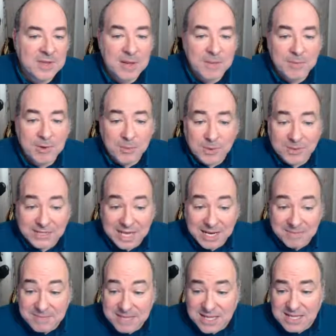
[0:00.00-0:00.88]
But what
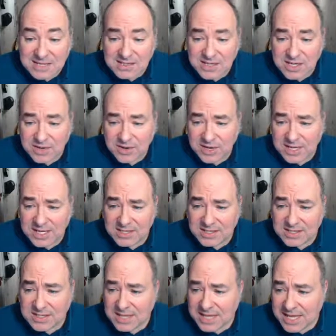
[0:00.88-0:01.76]
that means here
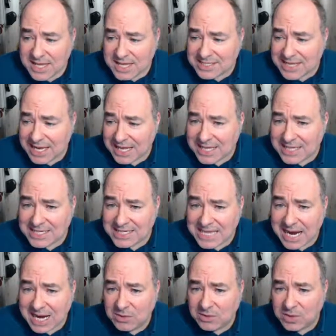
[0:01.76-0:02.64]
is that I can
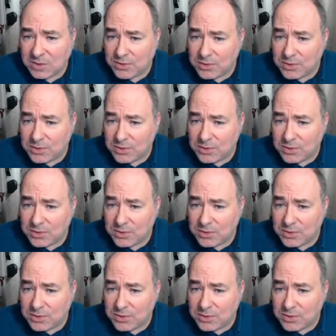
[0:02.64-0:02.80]
download